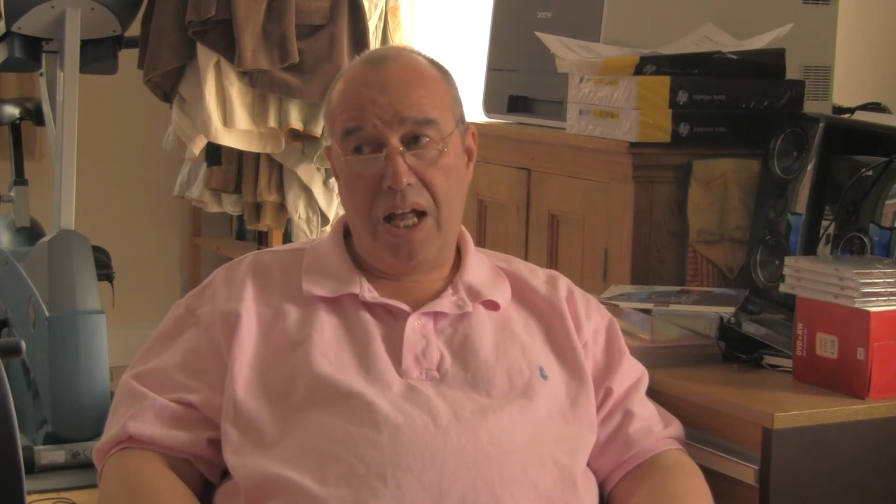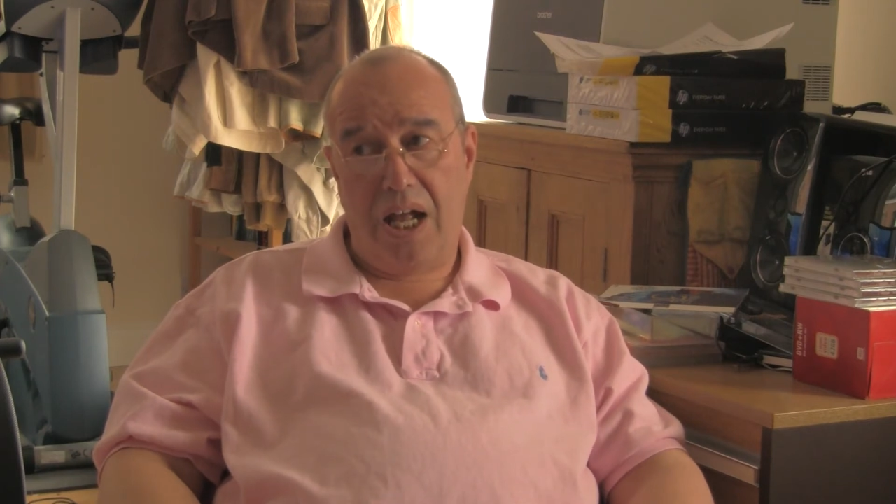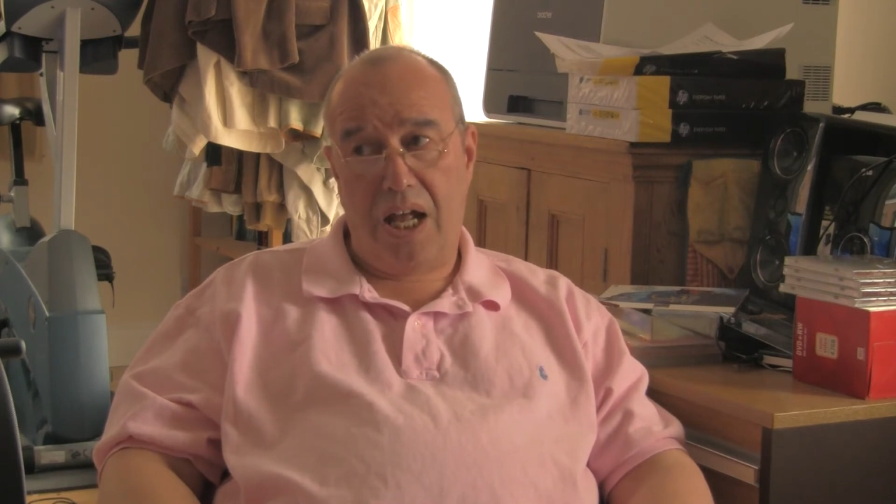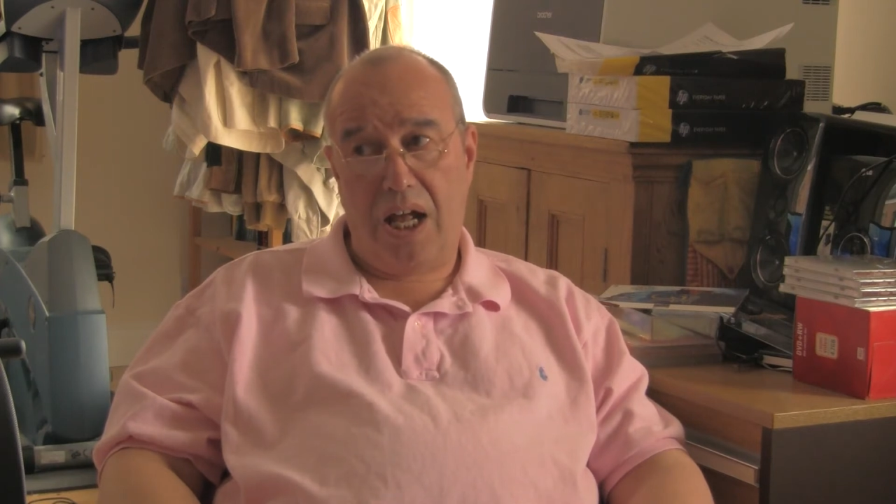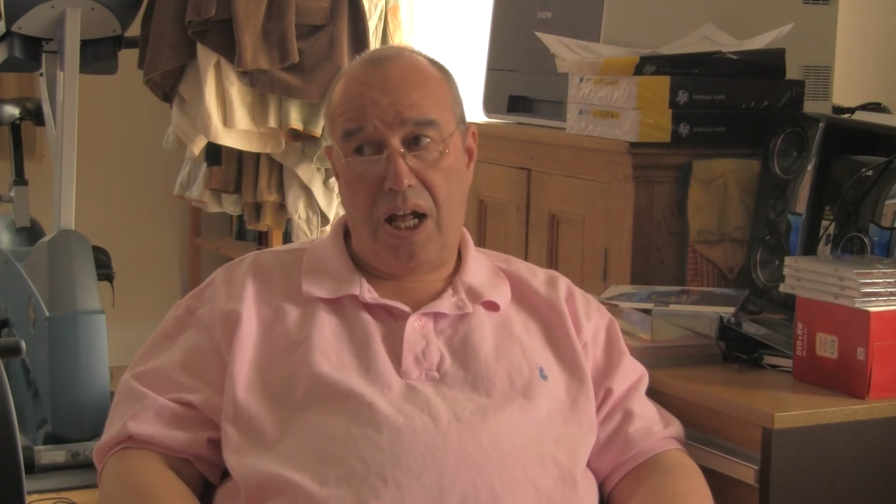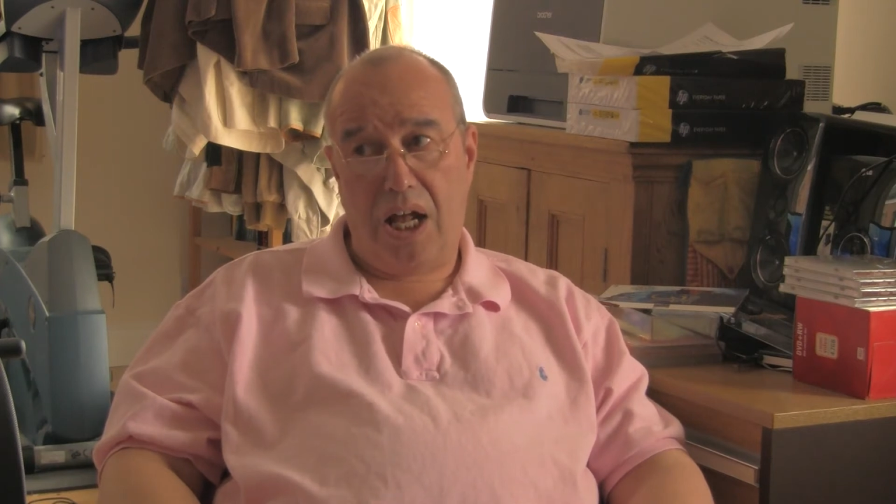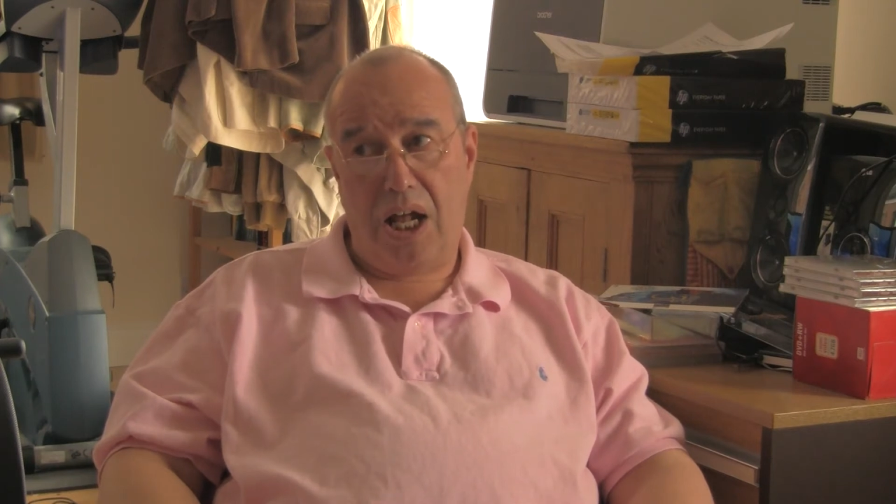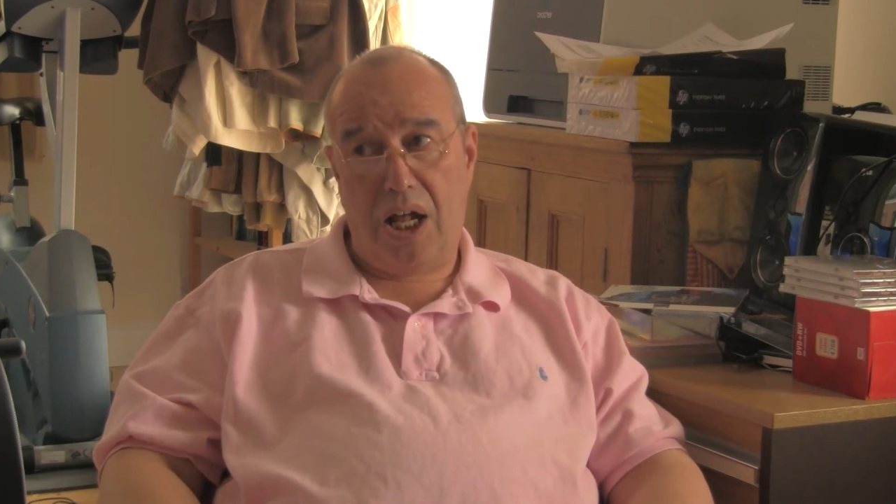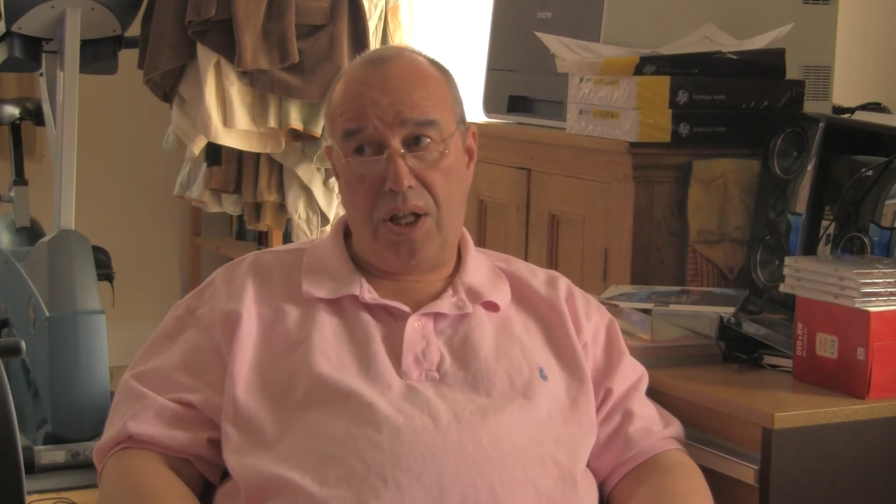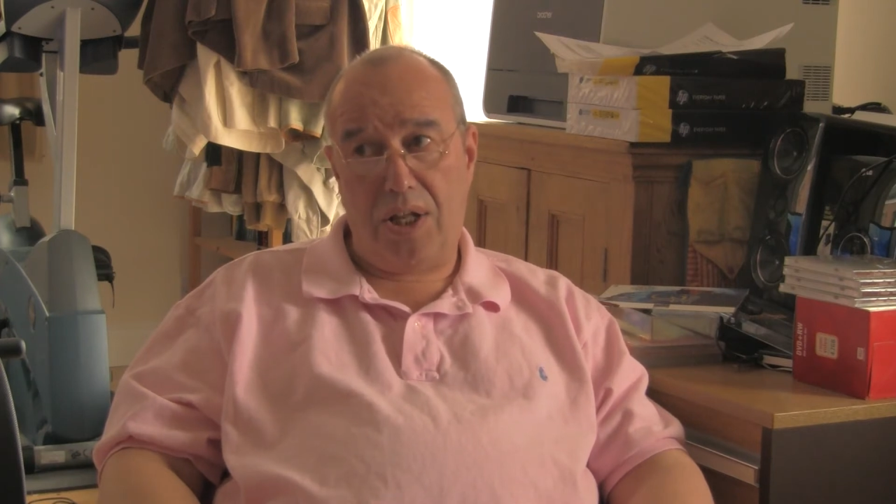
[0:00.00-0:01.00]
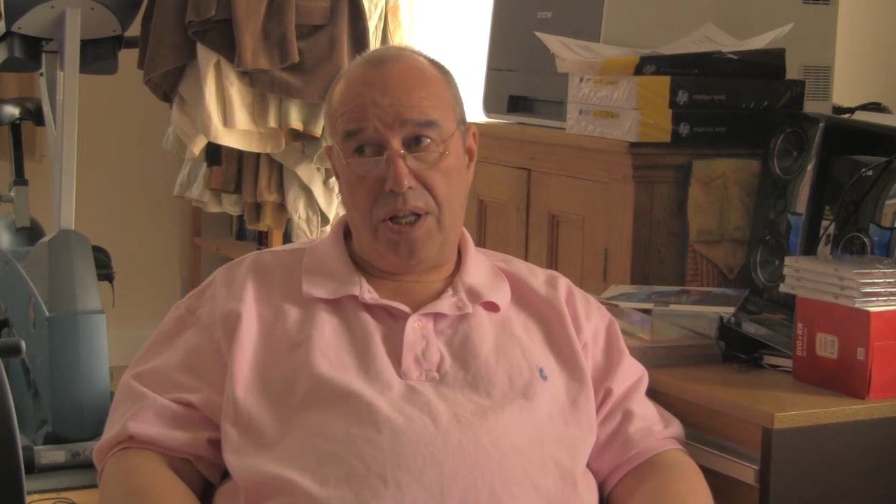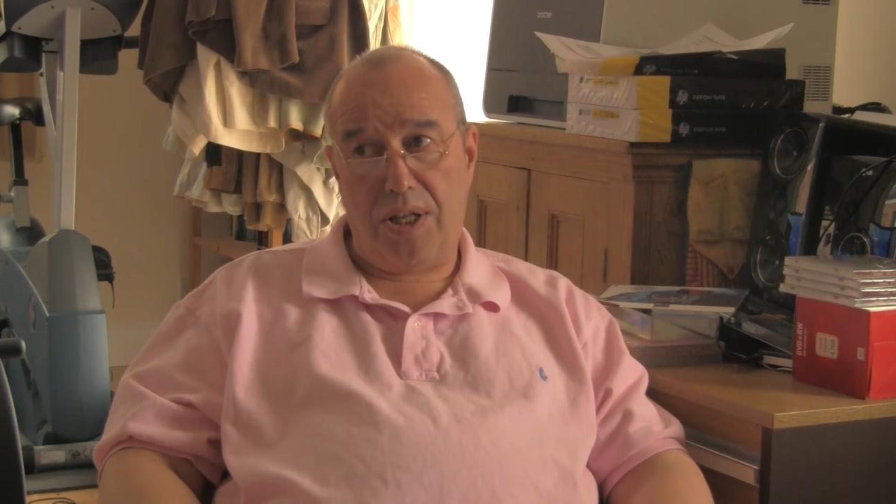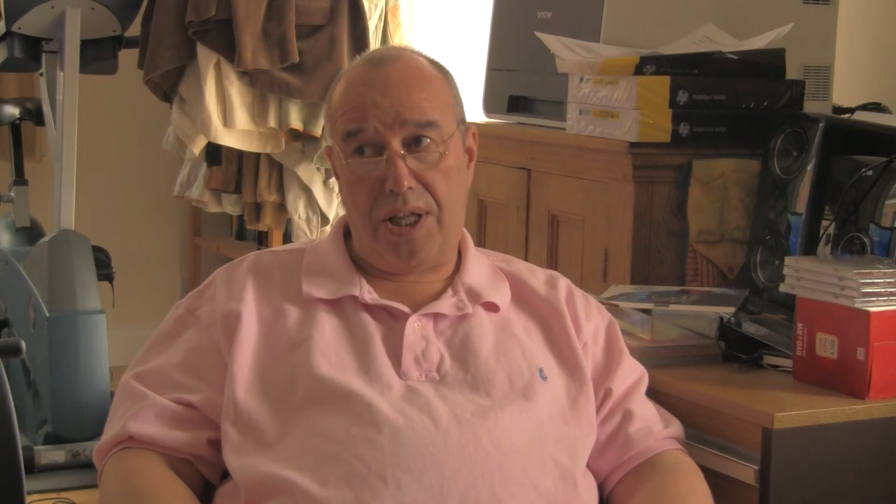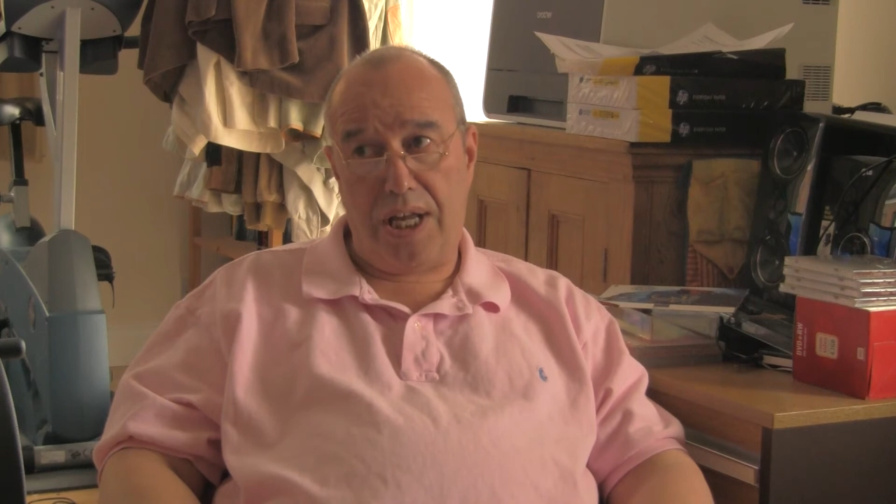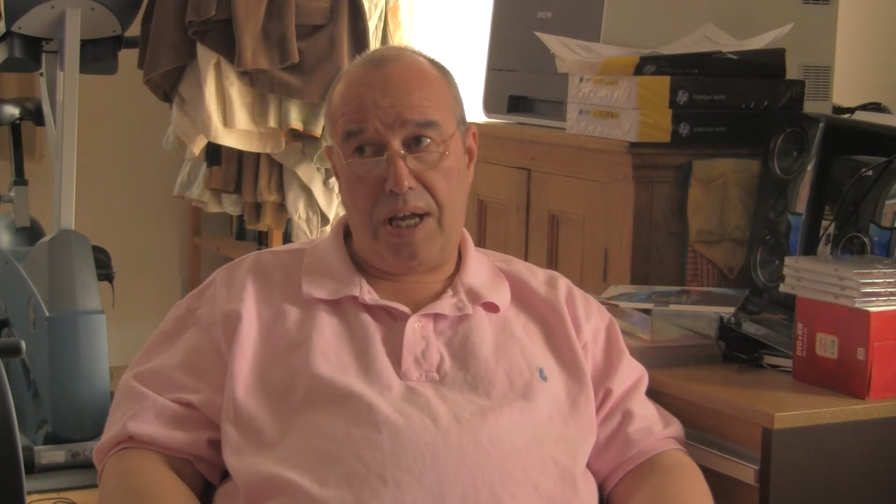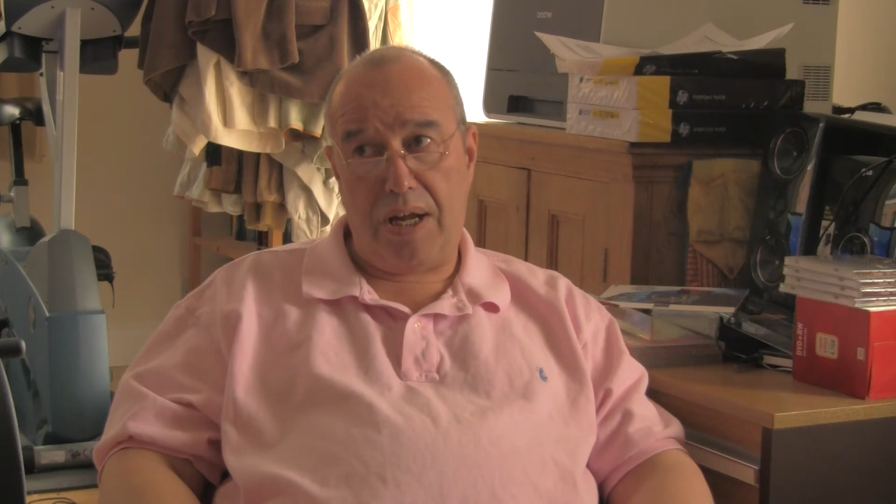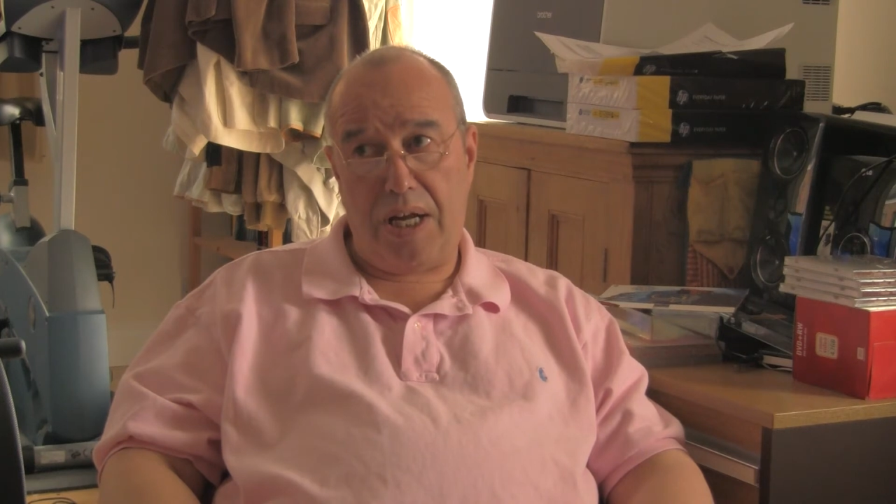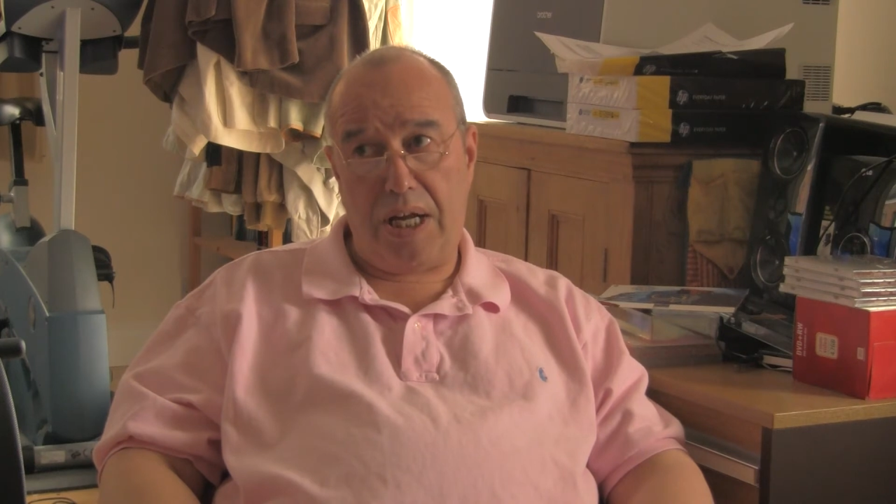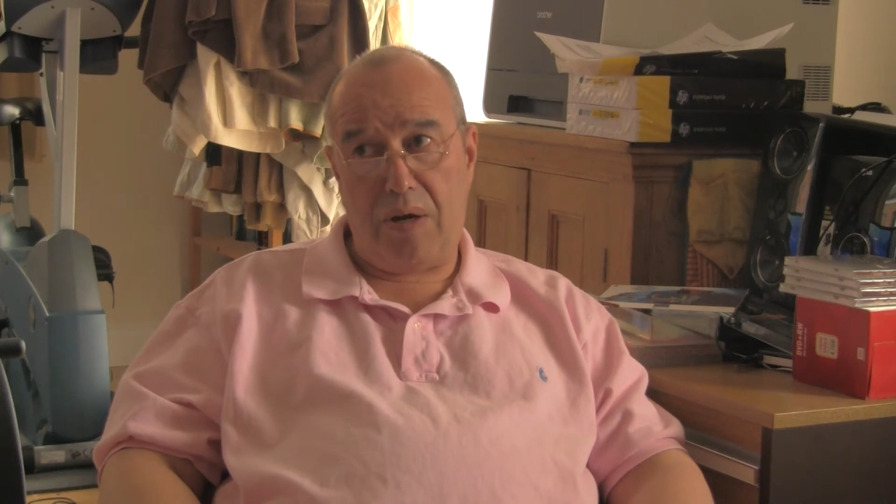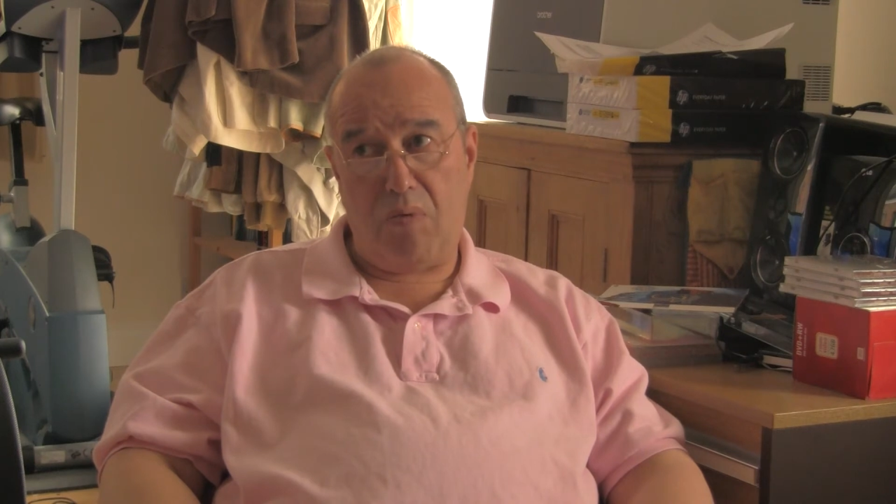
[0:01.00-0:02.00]
that
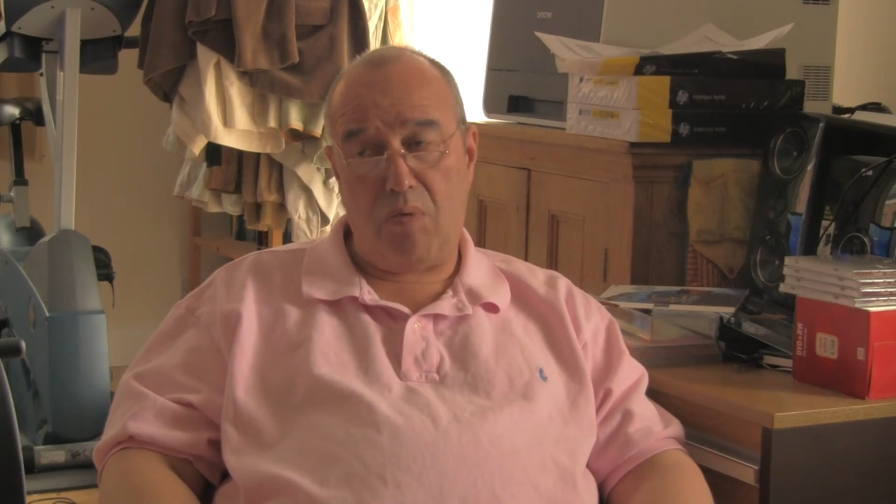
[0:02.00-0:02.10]
they